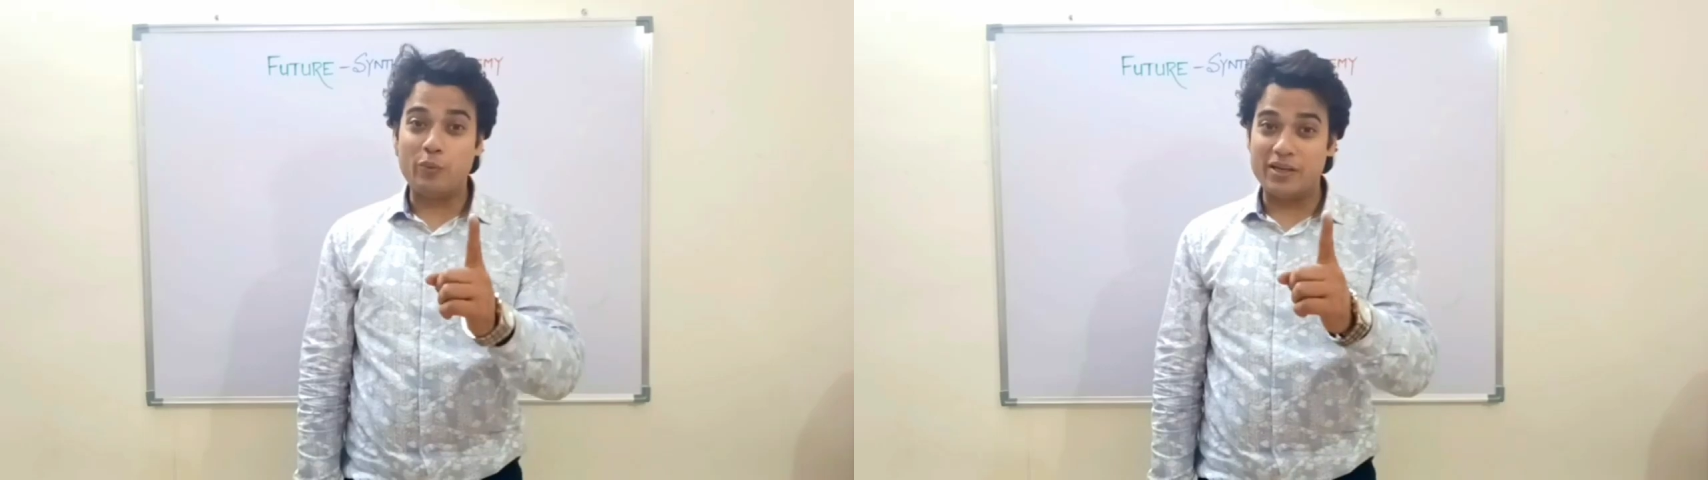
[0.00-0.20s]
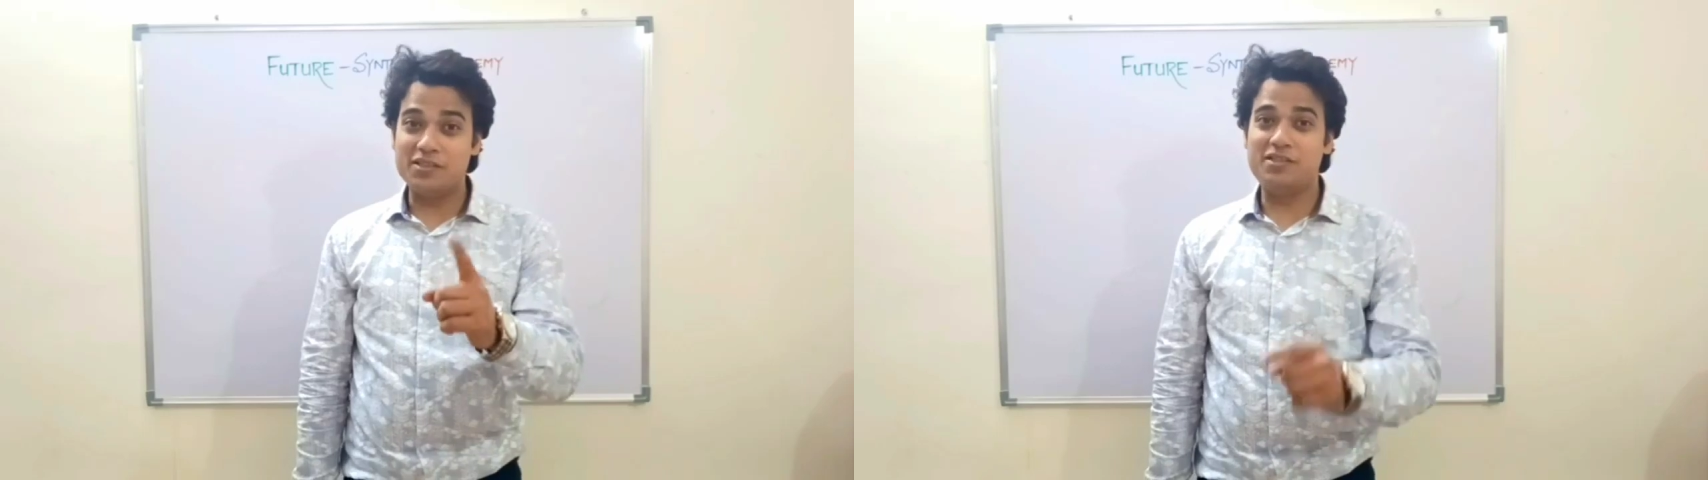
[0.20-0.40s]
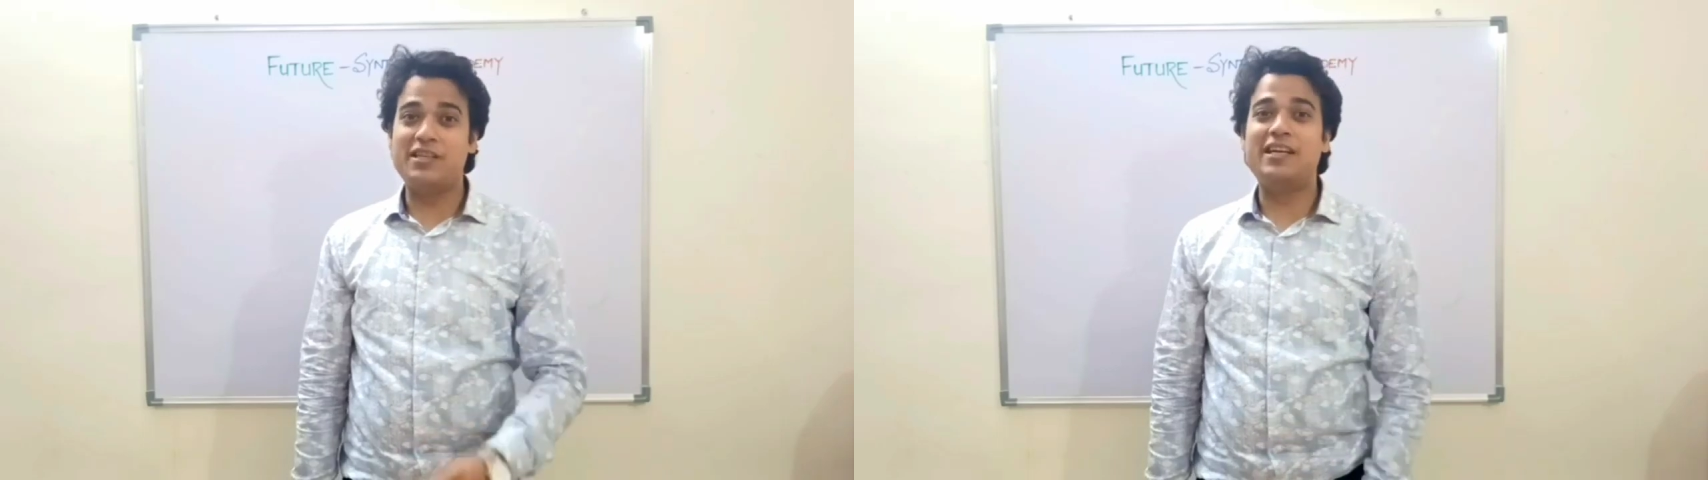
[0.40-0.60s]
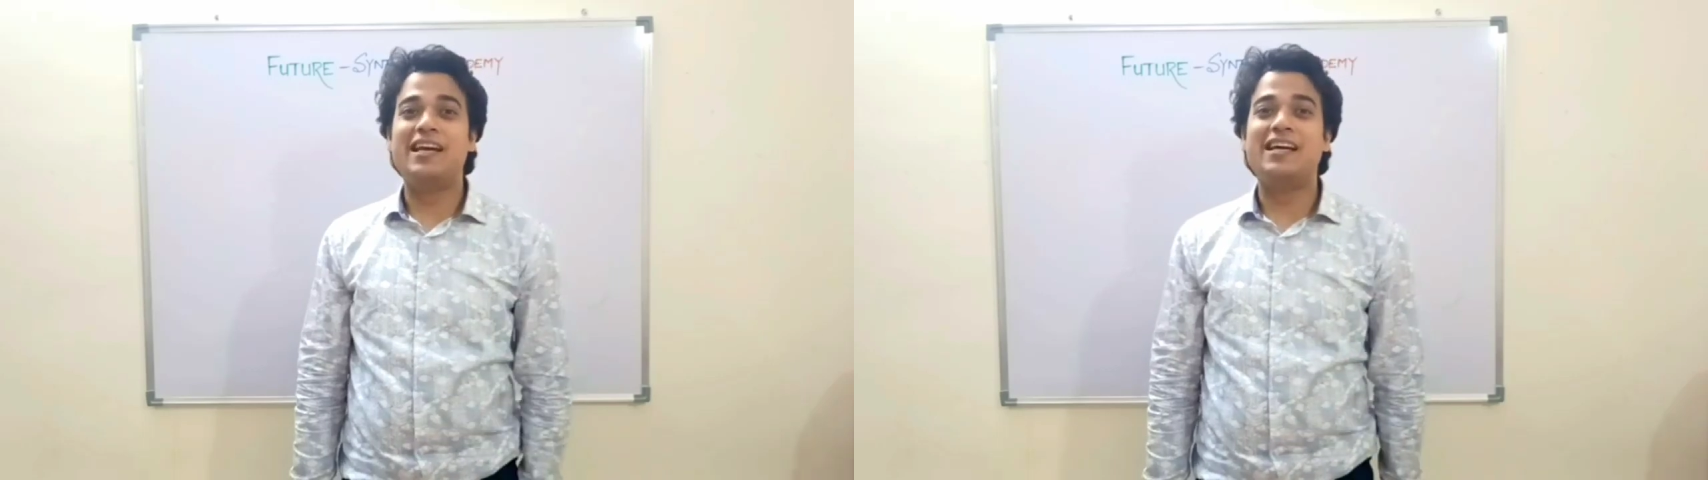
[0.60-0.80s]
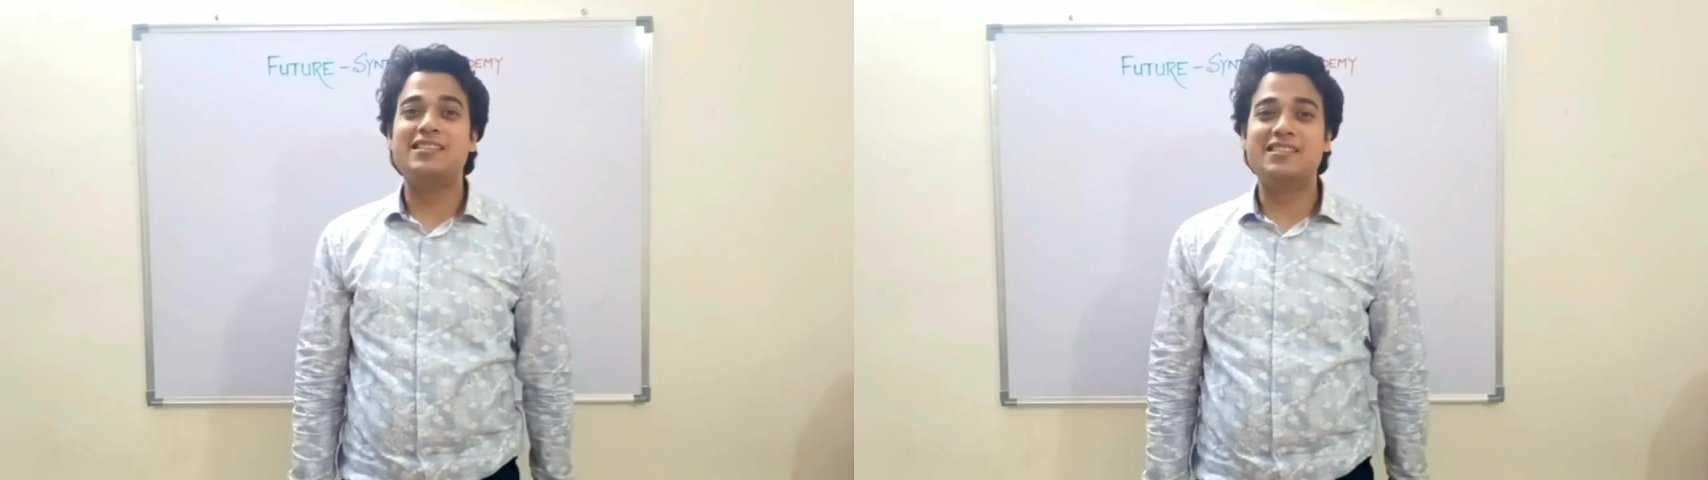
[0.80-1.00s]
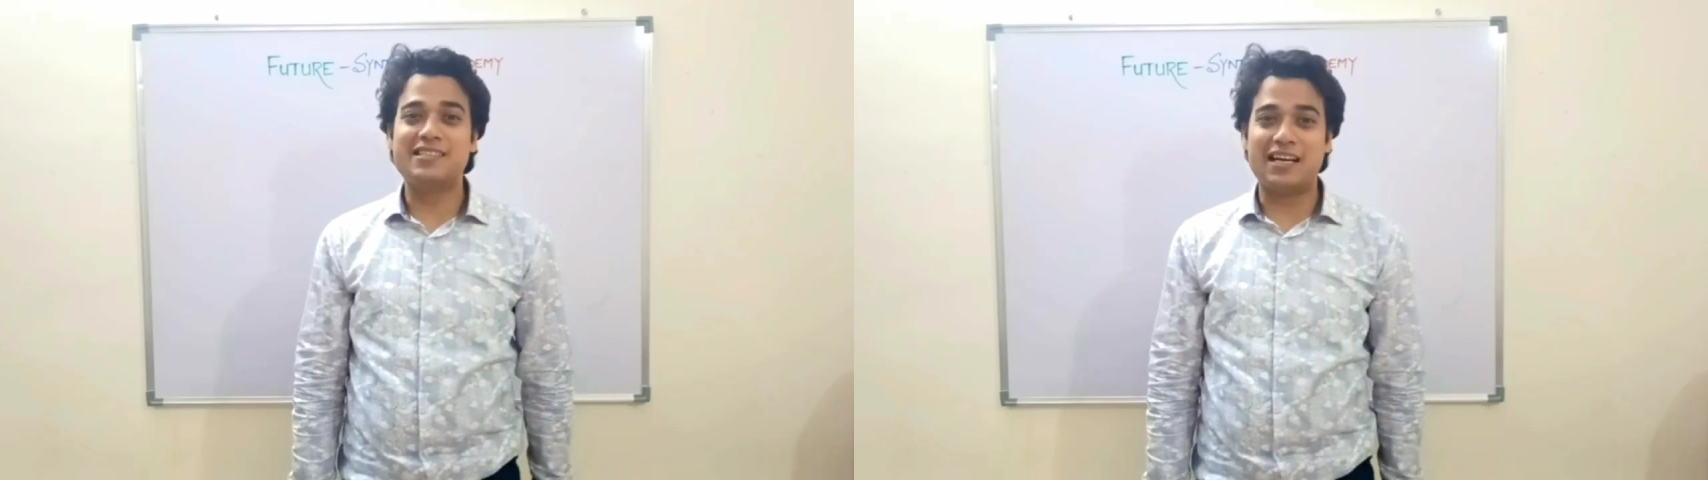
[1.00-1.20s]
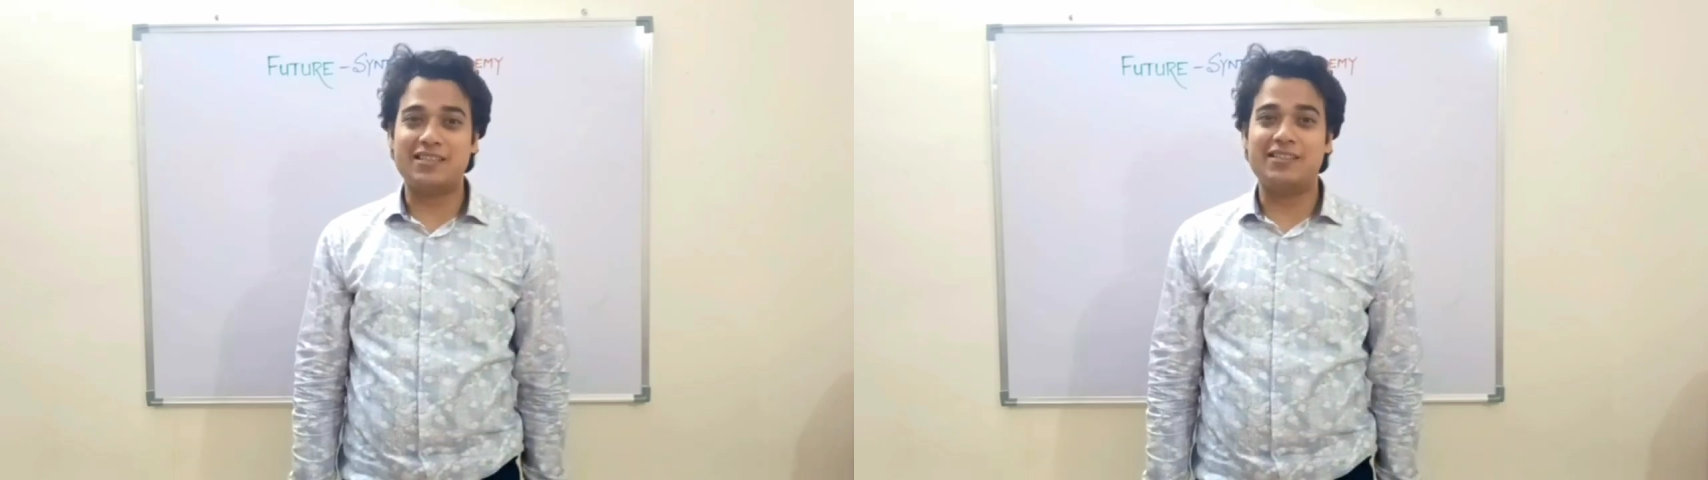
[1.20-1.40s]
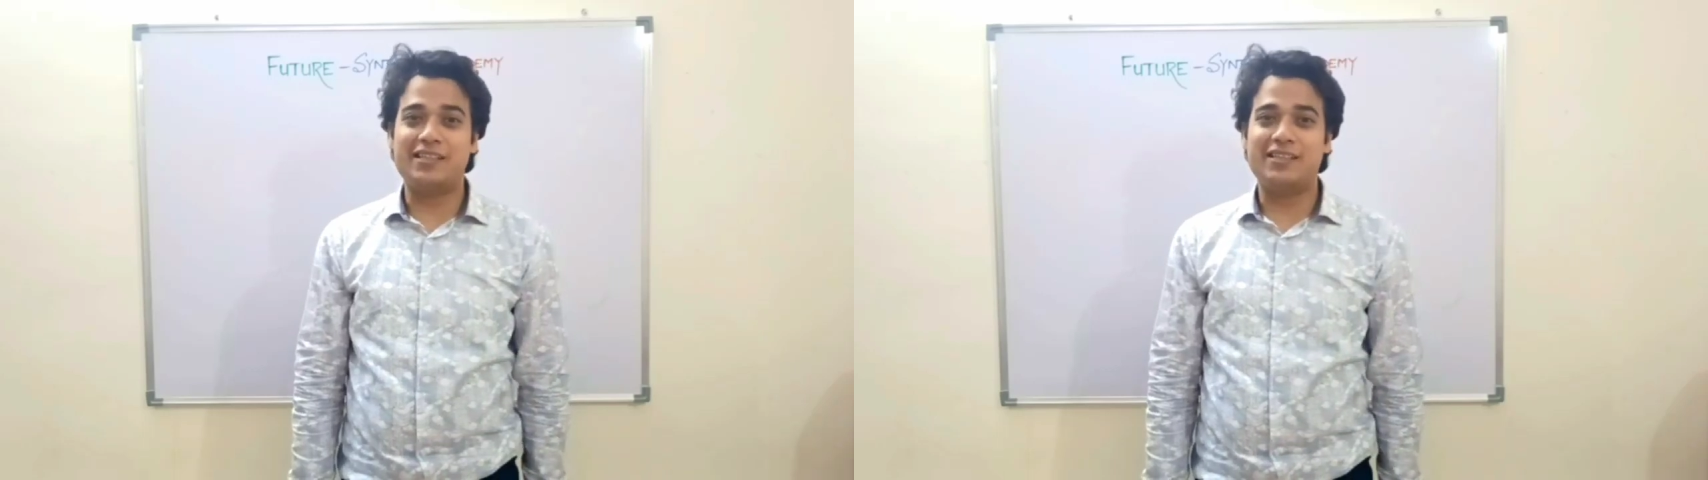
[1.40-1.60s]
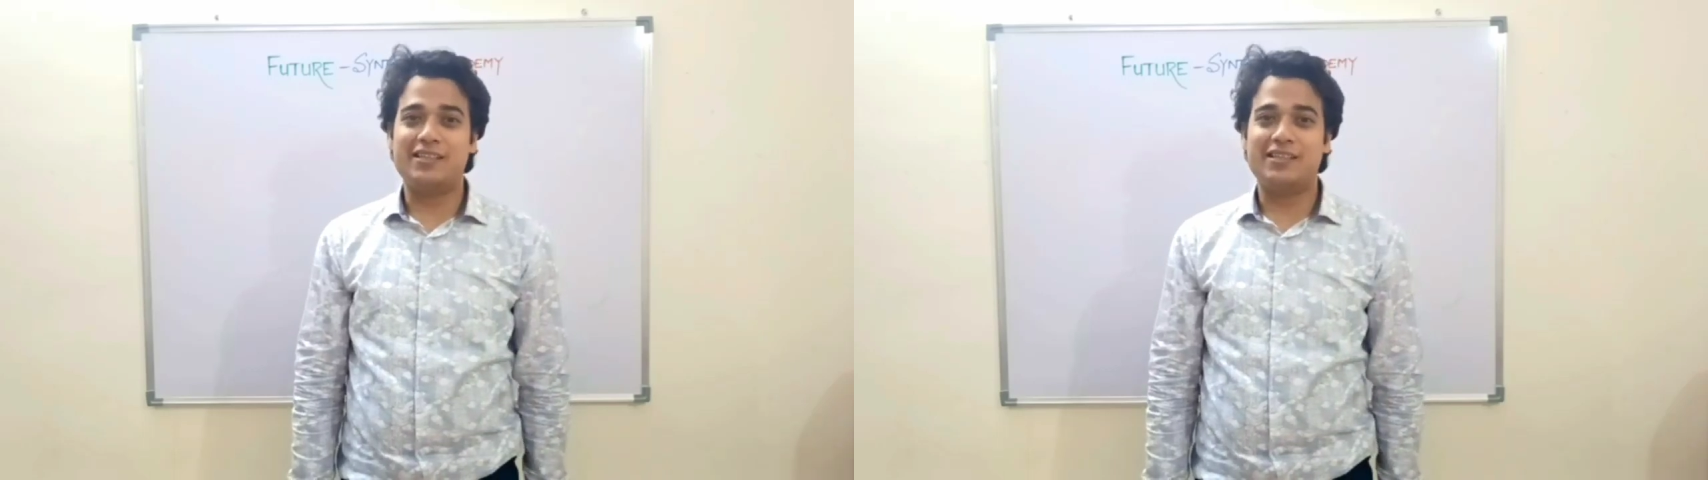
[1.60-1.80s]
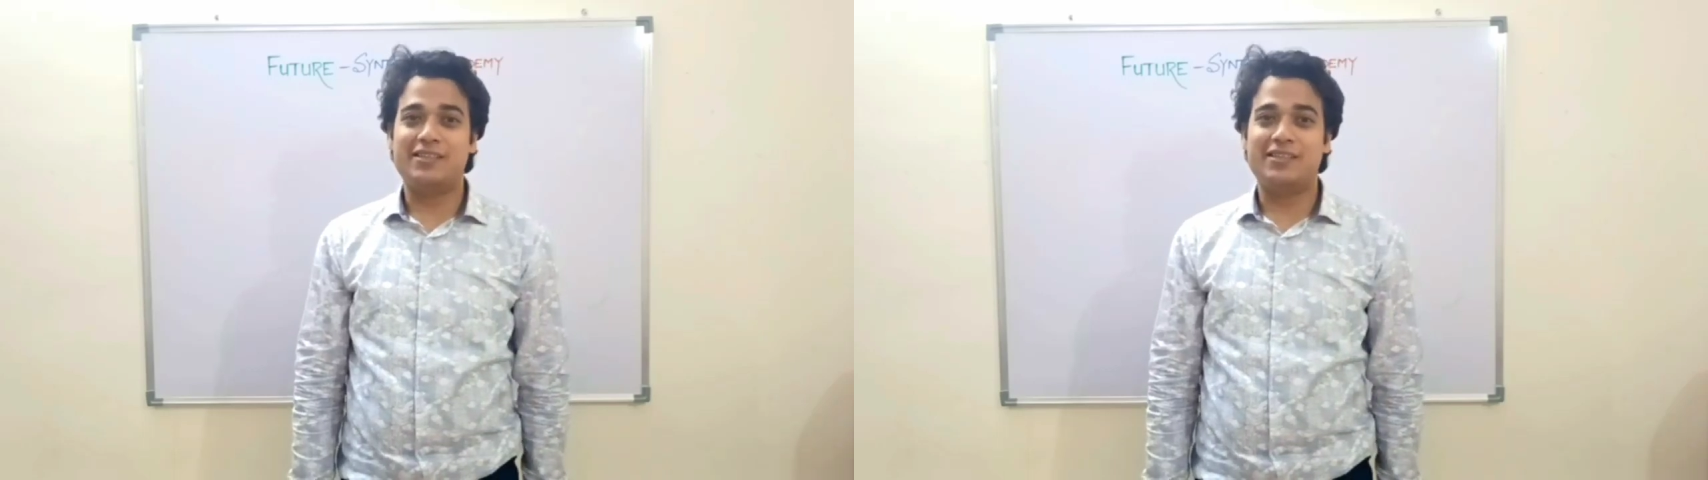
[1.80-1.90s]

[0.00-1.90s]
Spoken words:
Wednesday and Saturday,